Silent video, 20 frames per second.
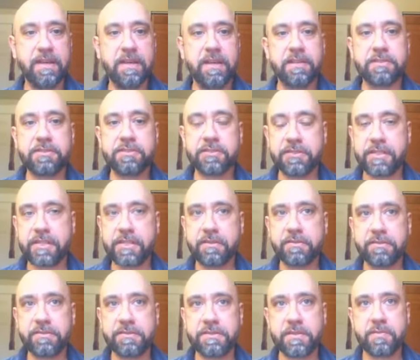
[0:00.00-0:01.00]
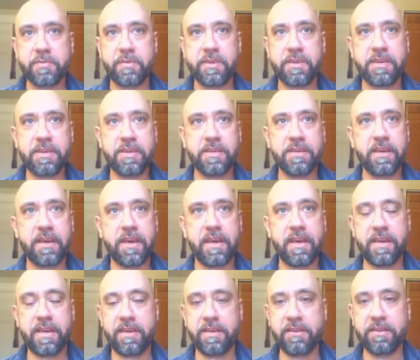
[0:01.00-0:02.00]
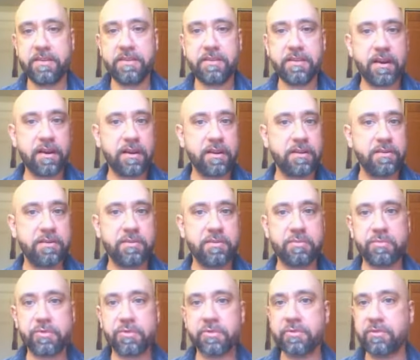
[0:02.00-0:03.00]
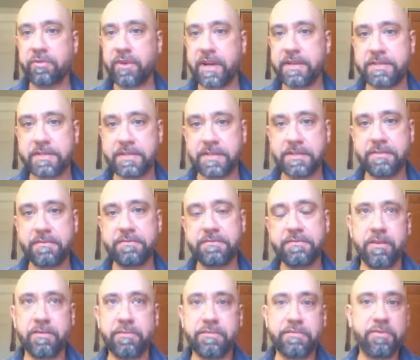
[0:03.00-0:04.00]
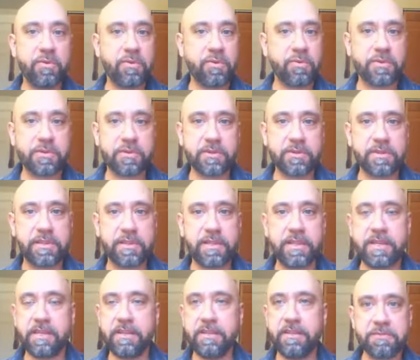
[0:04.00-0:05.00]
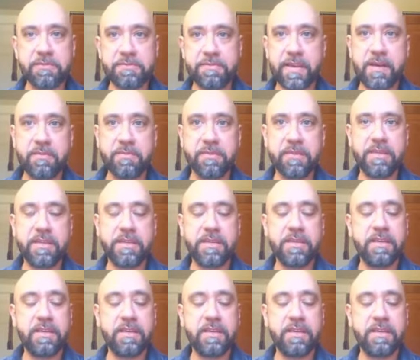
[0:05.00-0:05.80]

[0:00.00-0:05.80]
The Schlegels being a young, progressive, forward looking family